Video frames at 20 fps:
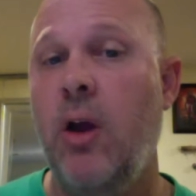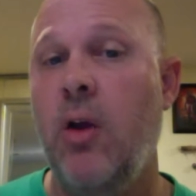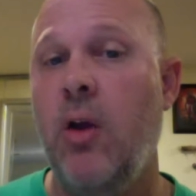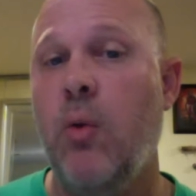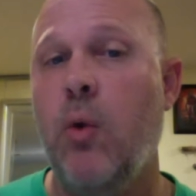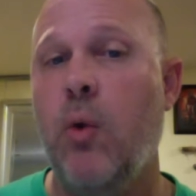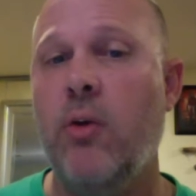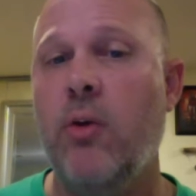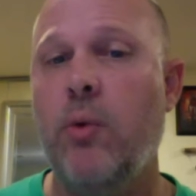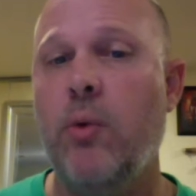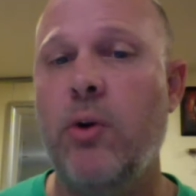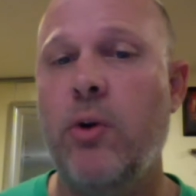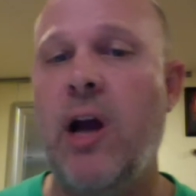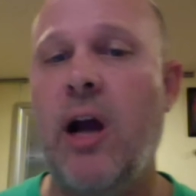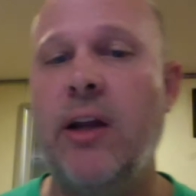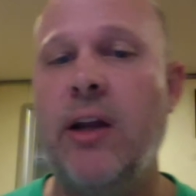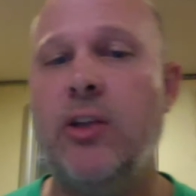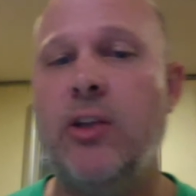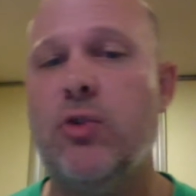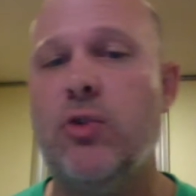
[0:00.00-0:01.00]
We're
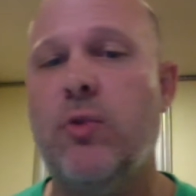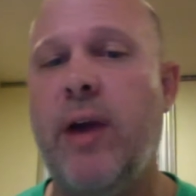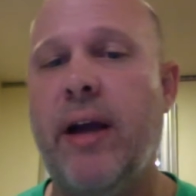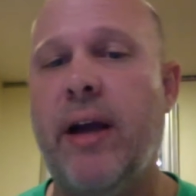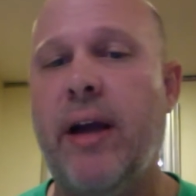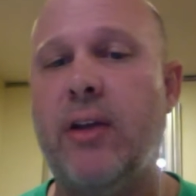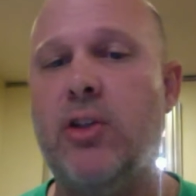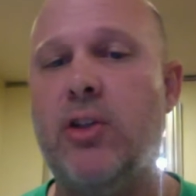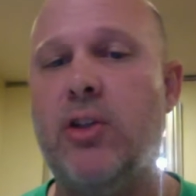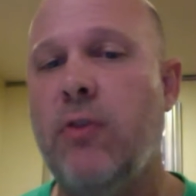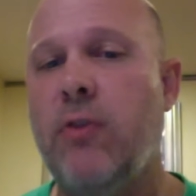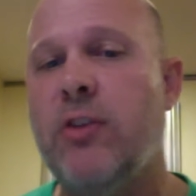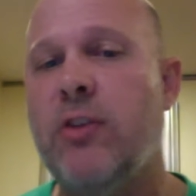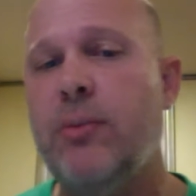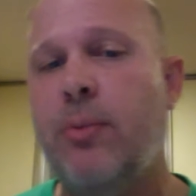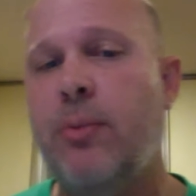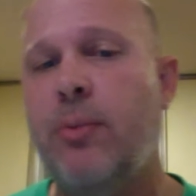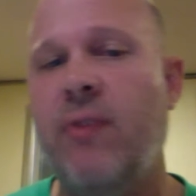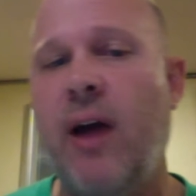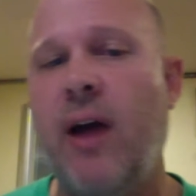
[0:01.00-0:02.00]
not a direct service
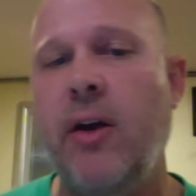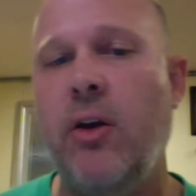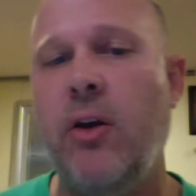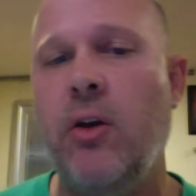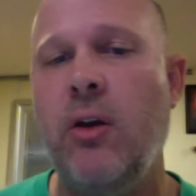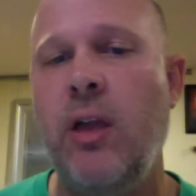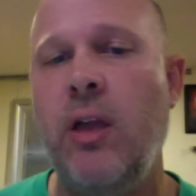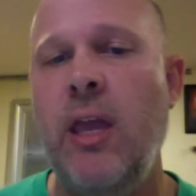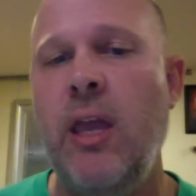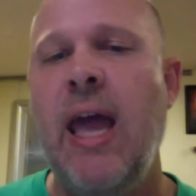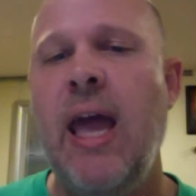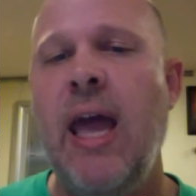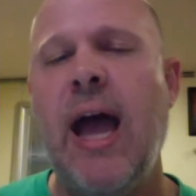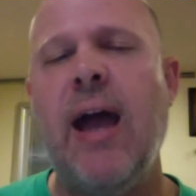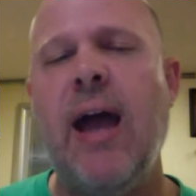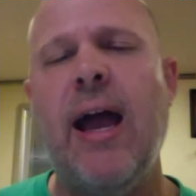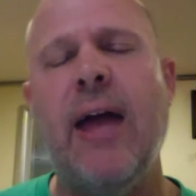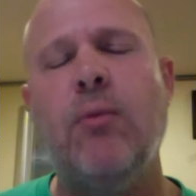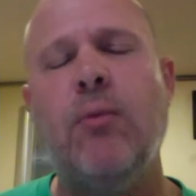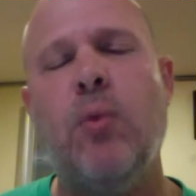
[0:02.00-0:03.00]
provider.
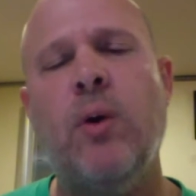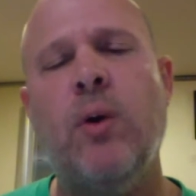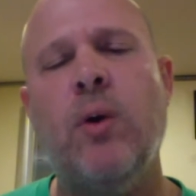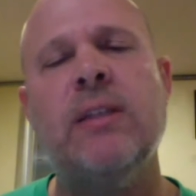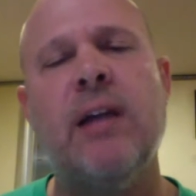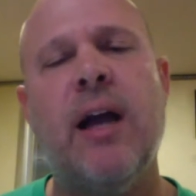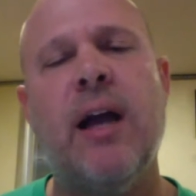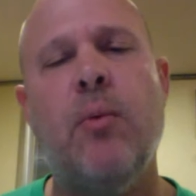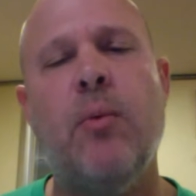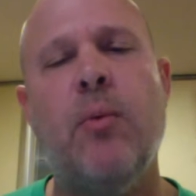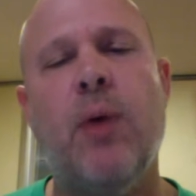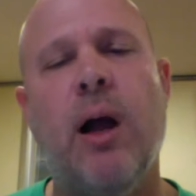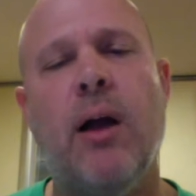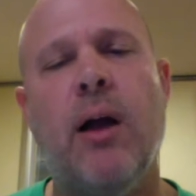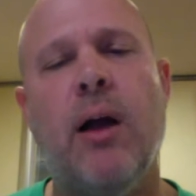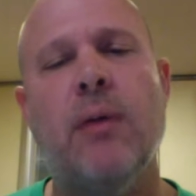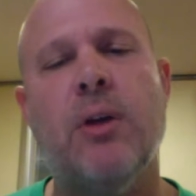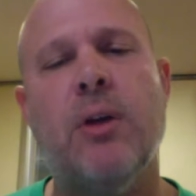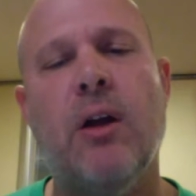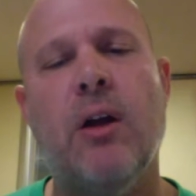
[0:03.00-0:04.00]
At one time,
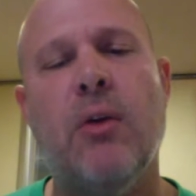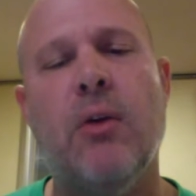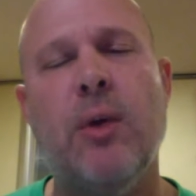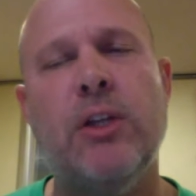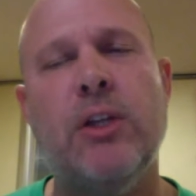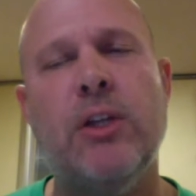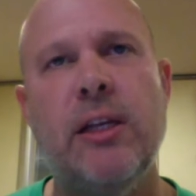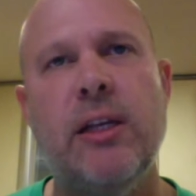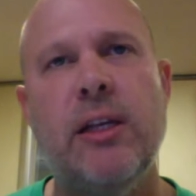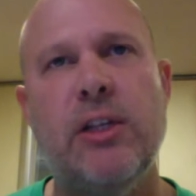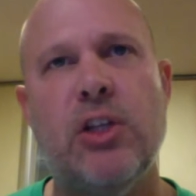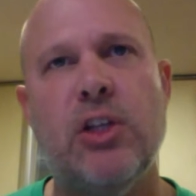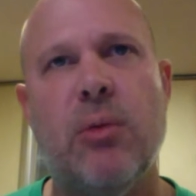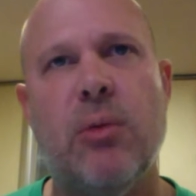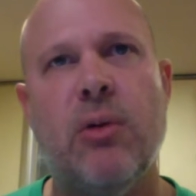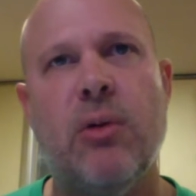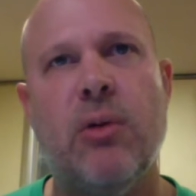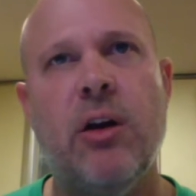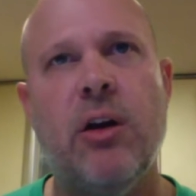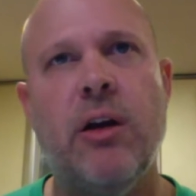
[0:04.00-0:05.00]
originally
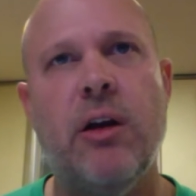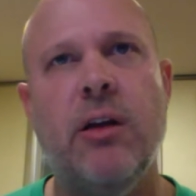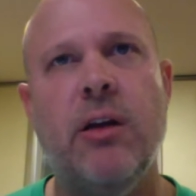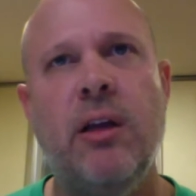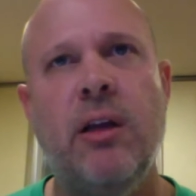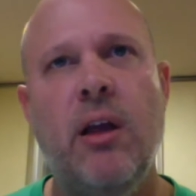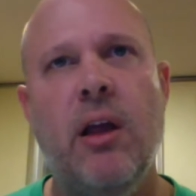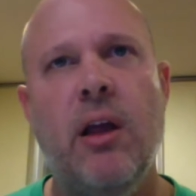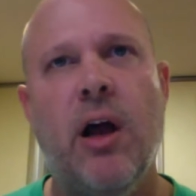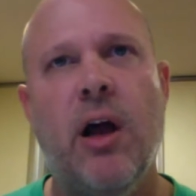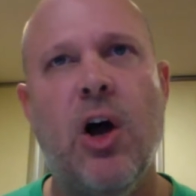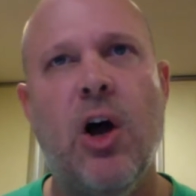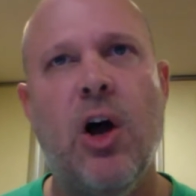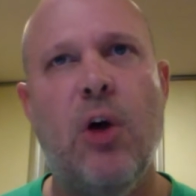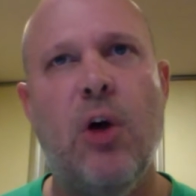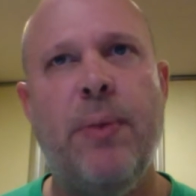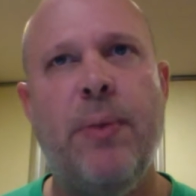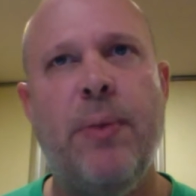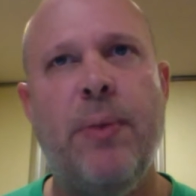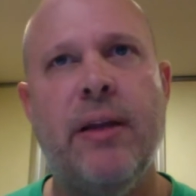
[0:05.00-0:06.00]
Soberhood
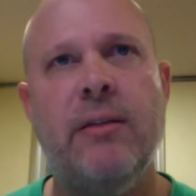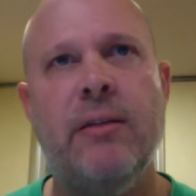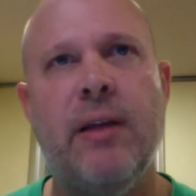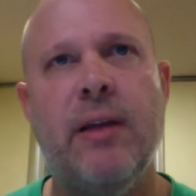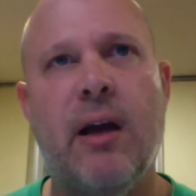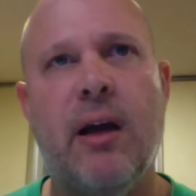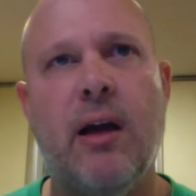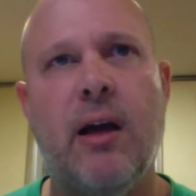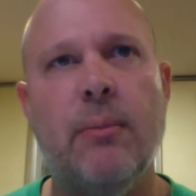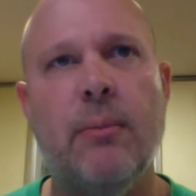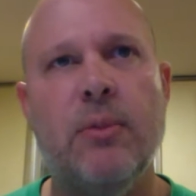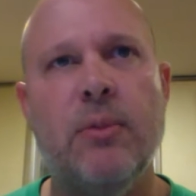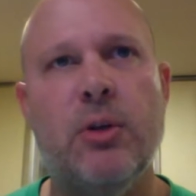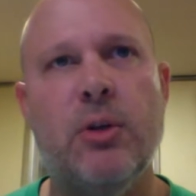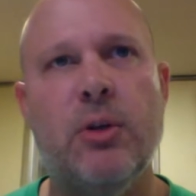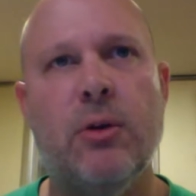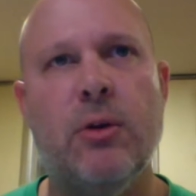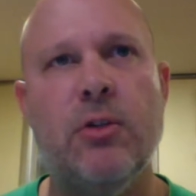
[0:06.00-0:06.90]
opened to